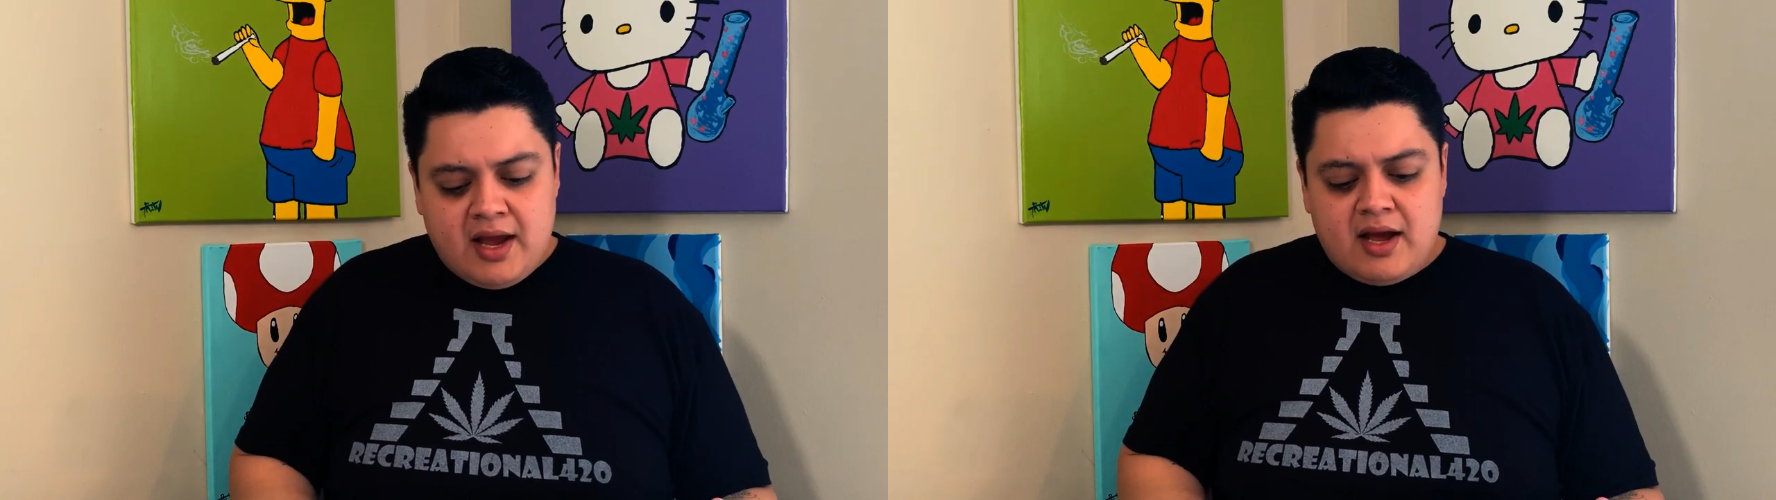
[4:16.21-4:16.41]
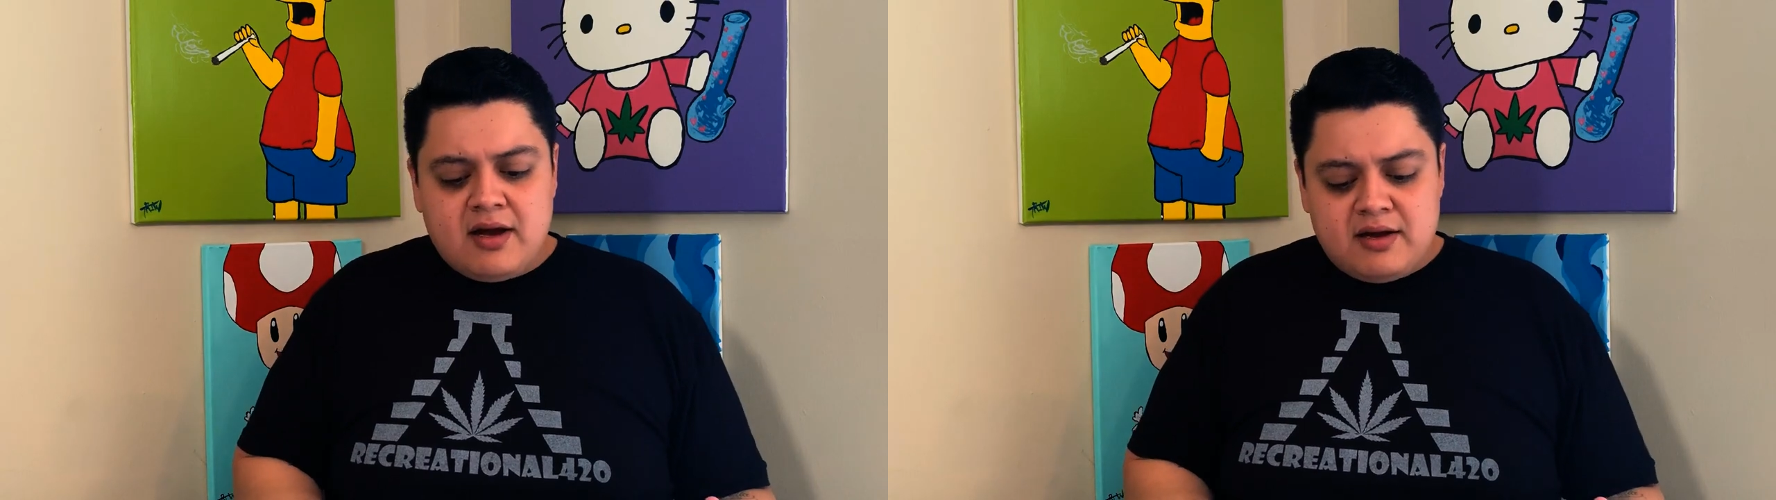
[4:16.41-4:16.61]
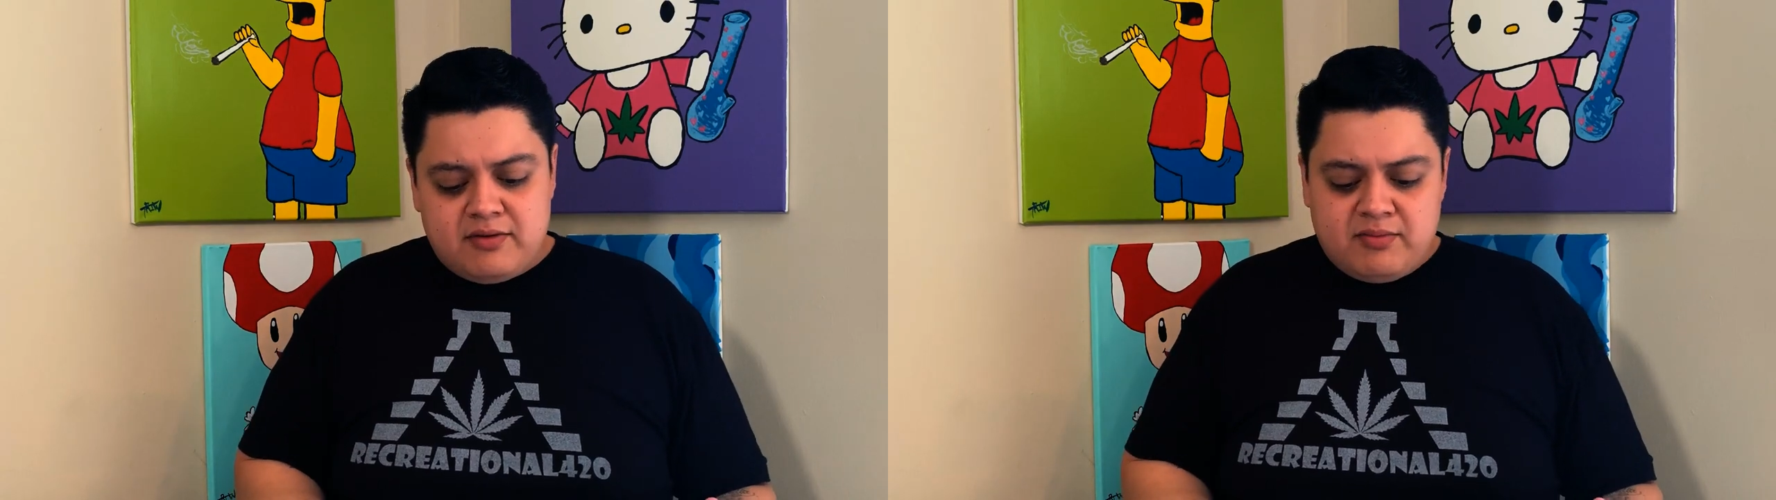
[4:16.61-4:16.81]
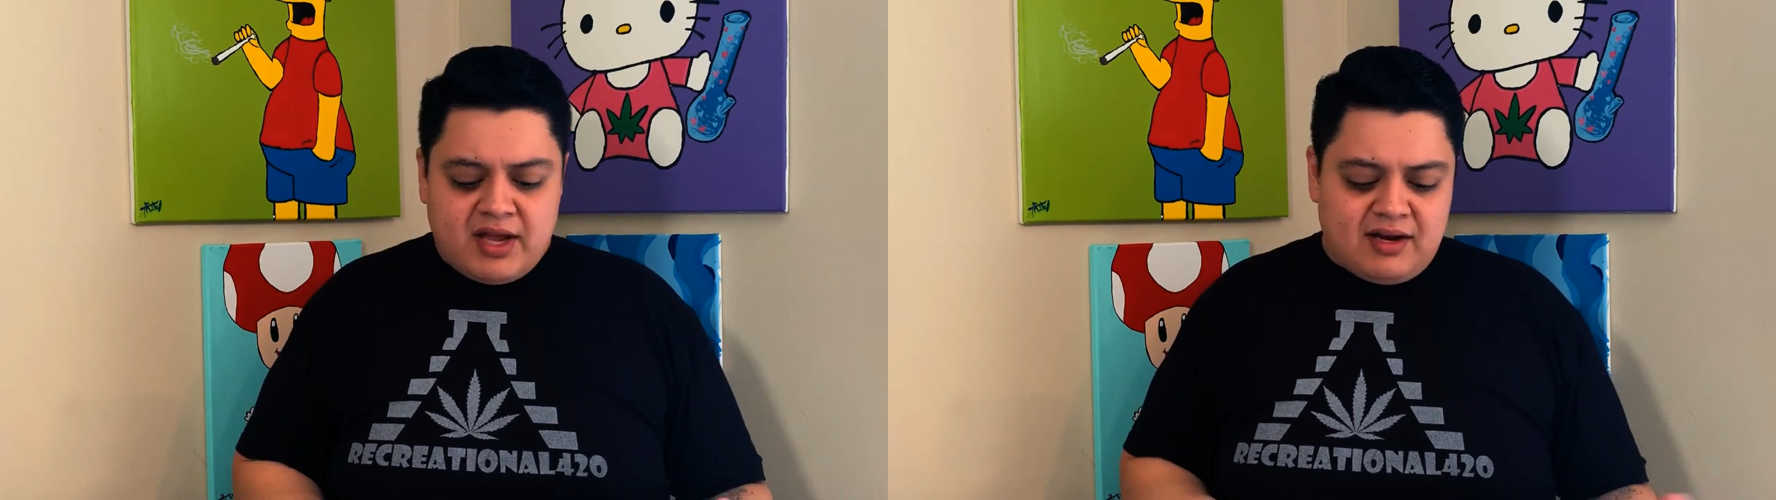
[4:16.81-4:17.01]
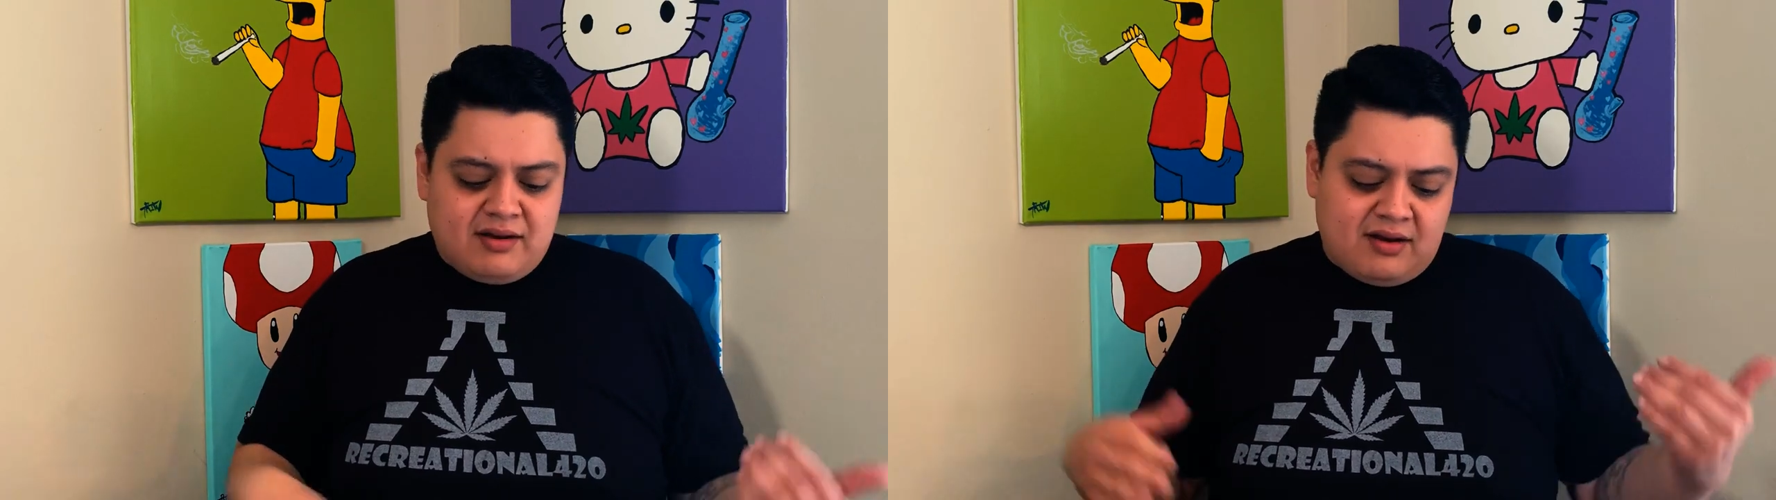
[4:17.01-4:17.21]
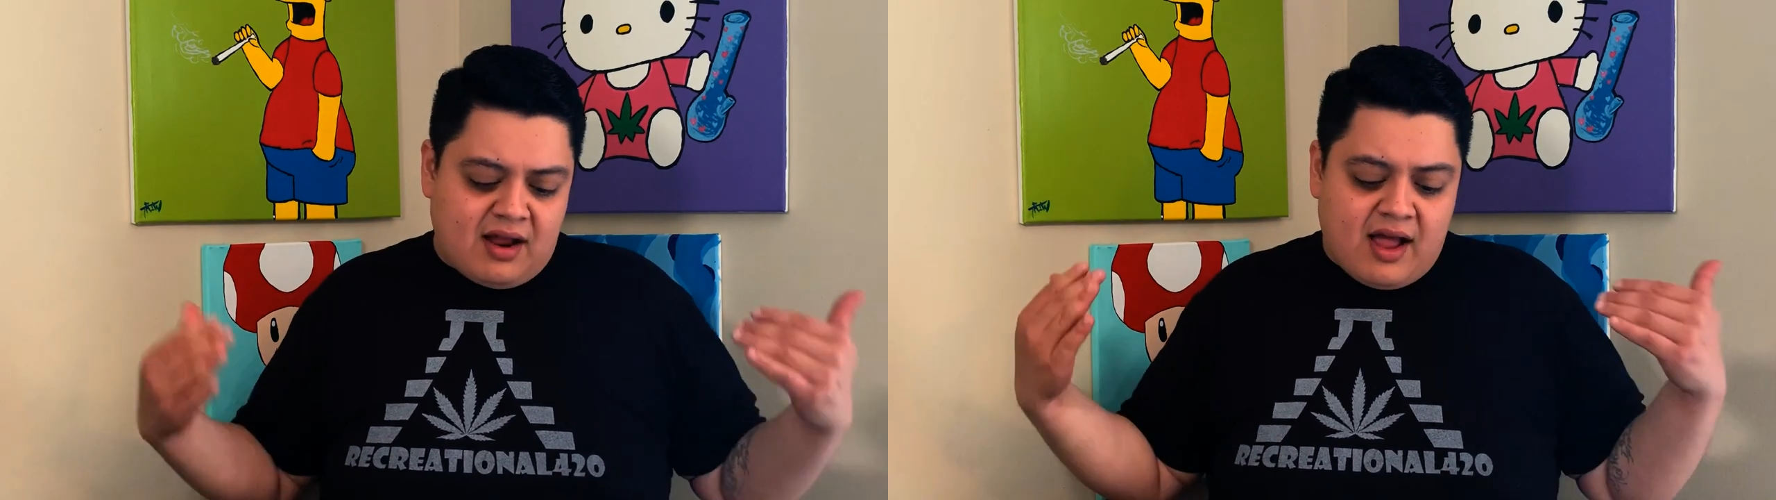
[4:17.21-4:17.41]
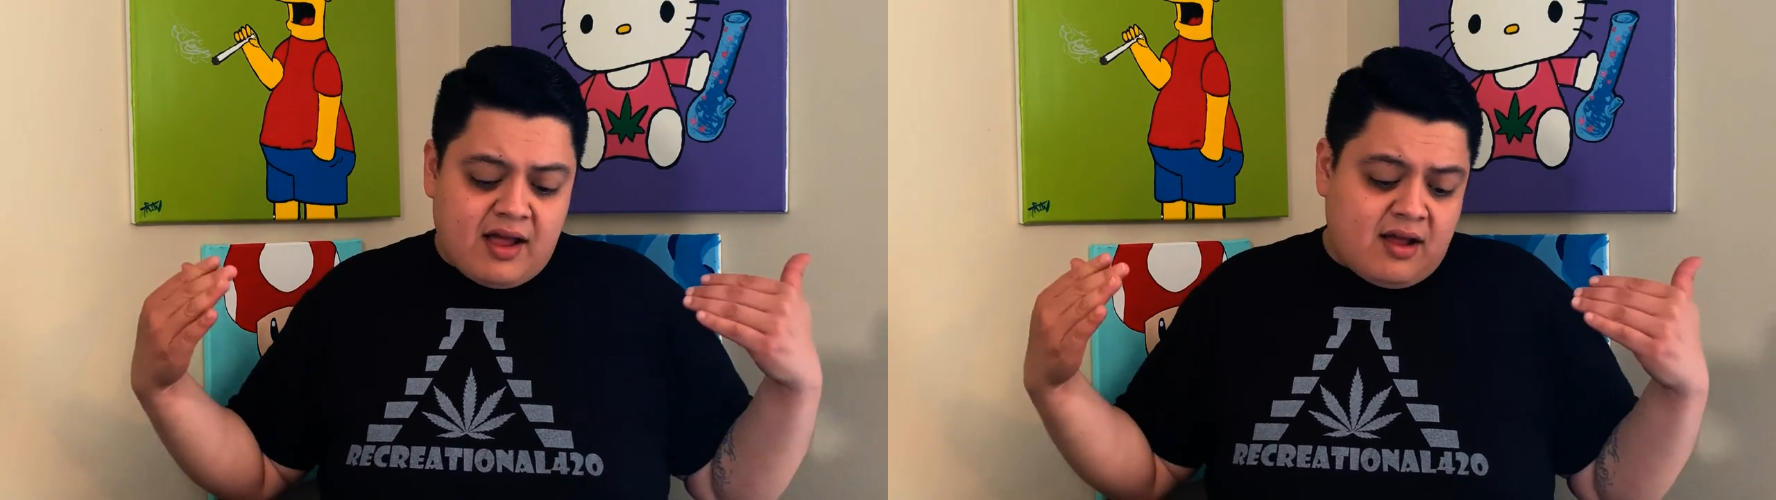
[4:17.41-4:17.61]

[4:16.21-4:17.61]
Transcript: Um, and I,